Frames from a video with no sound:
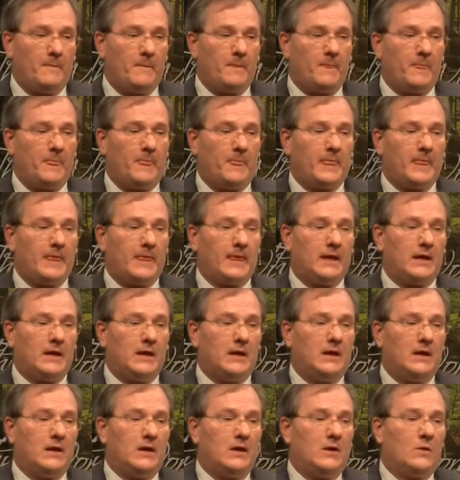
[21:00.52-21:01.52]
Amen.
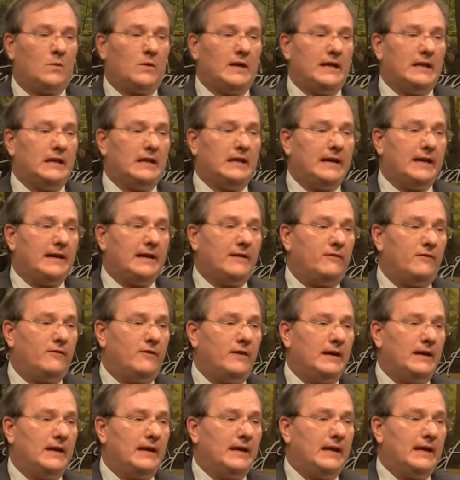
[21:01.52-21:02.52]
We live
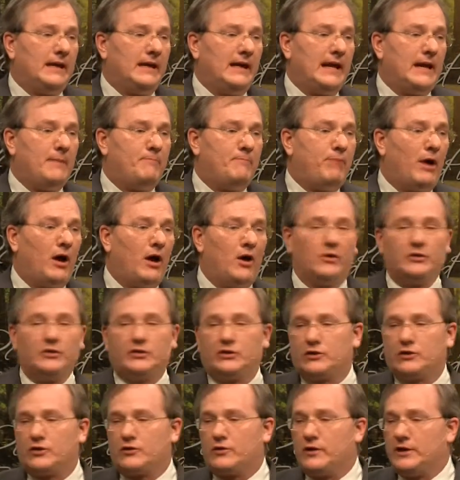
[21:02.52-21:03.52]
in a
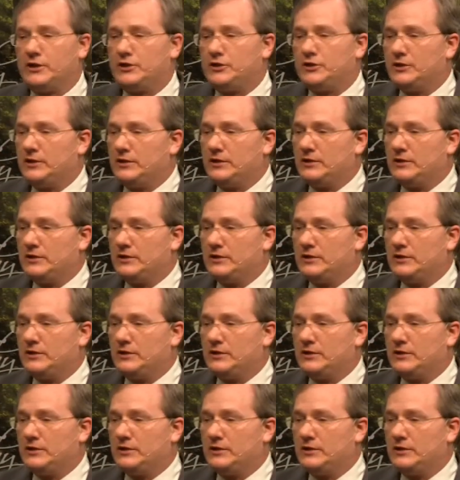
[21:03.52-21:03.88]
post-Christian